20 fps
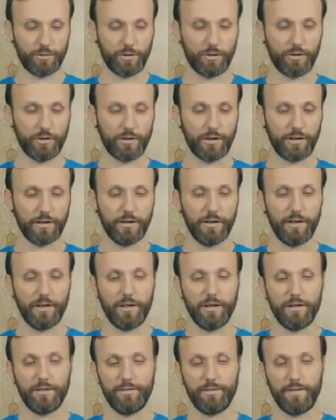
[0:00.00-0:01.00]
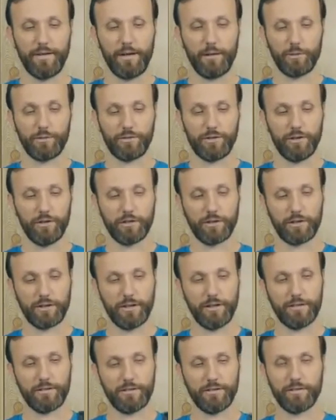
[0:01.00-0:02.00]
recording, then I would say you can
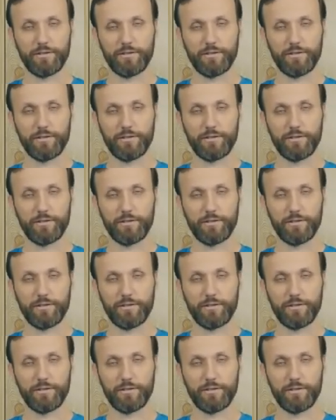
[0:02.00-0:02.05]
get this